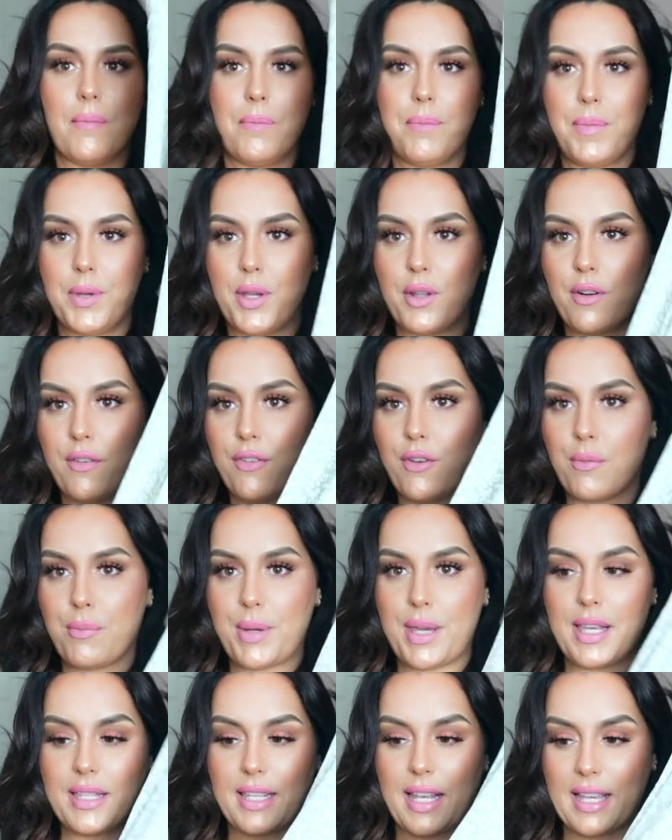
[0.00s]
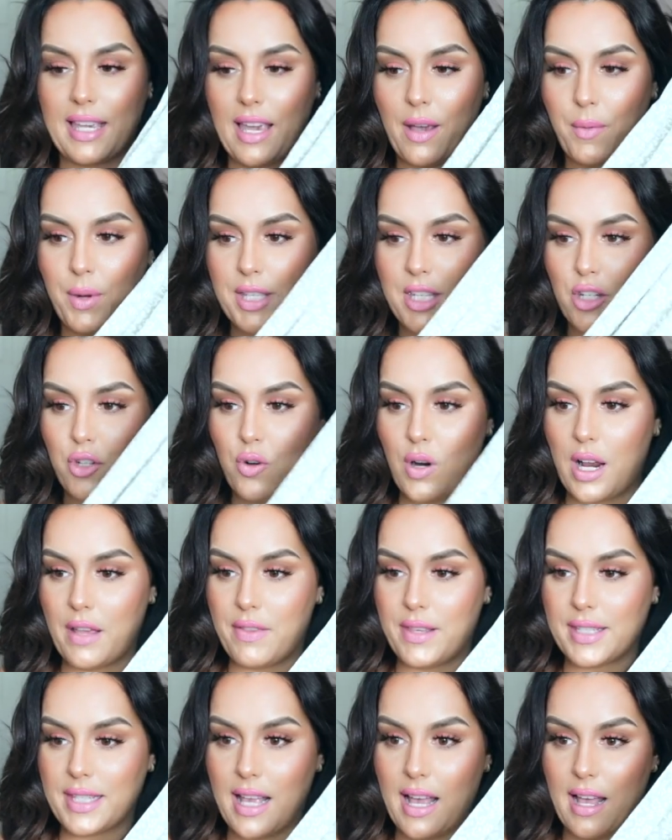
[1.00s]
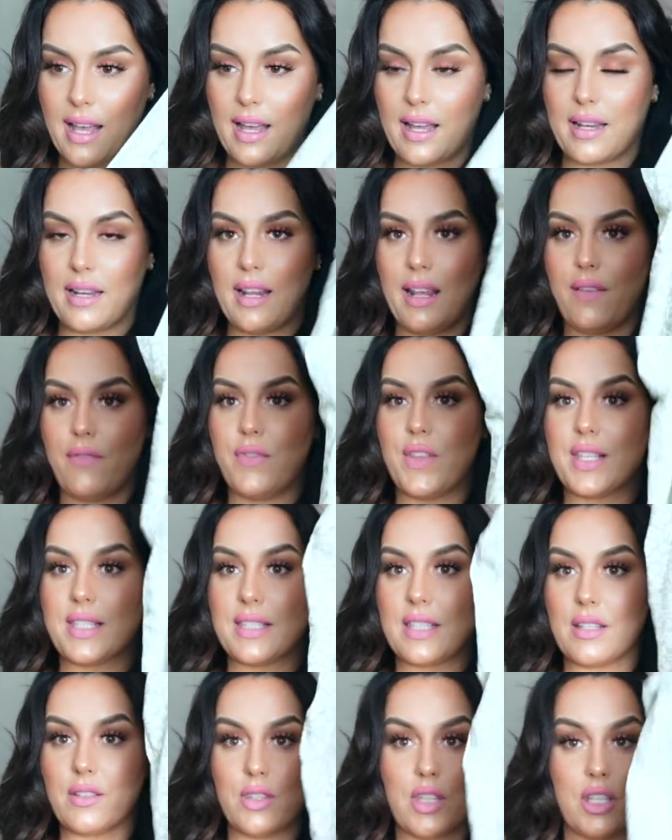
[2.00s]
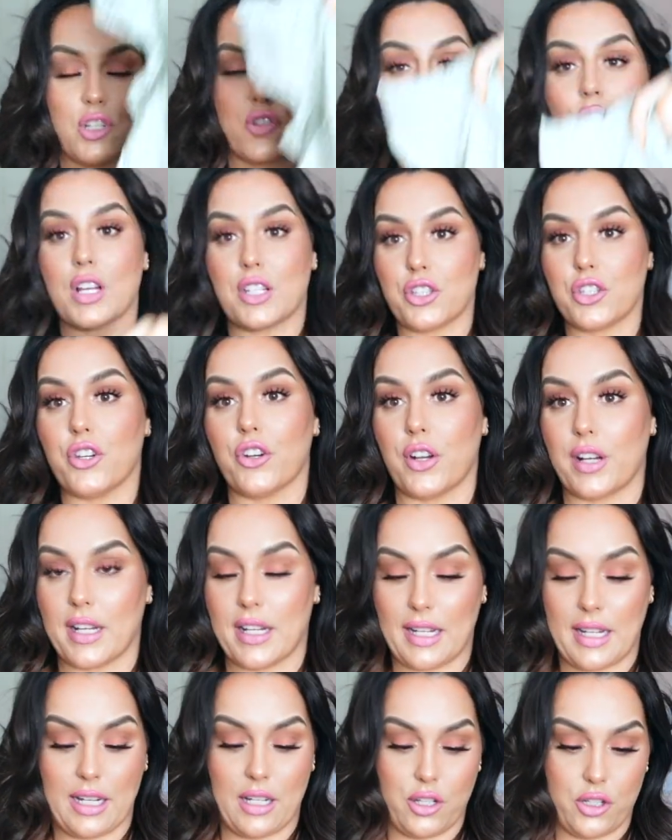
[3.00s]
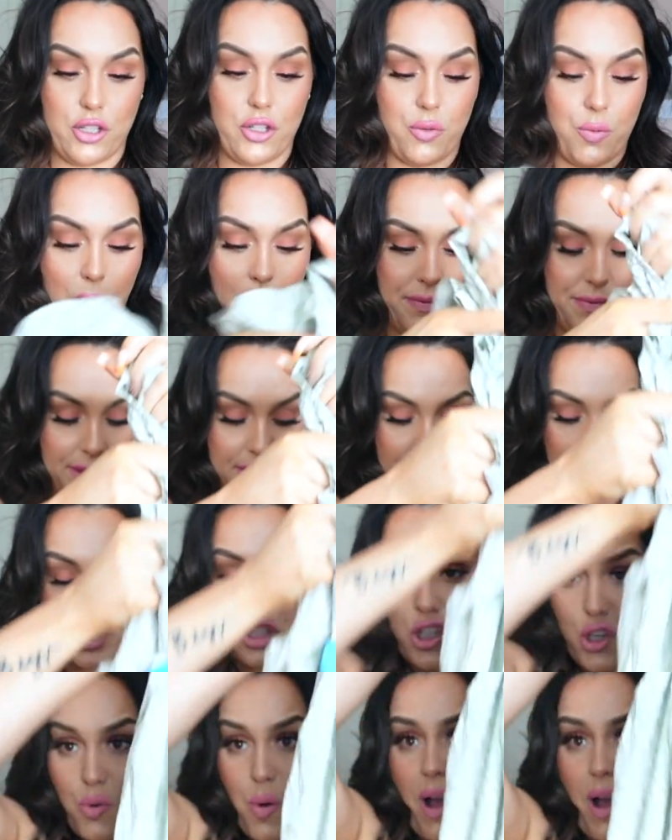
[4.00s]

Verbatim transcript: Beautiful piece. I can't wait to try this on and this this dress you're going to need. You want this. You